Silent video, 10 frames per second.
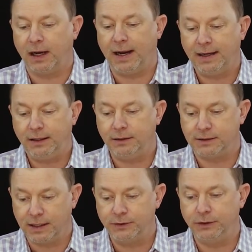I
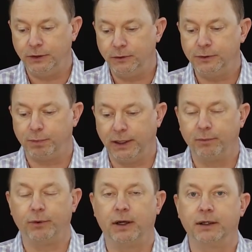tend to use
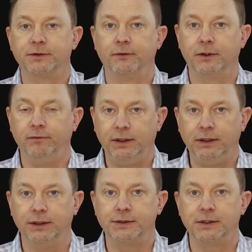plant products for
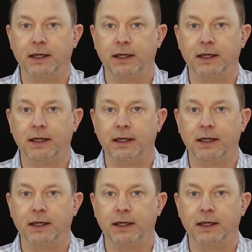convenience,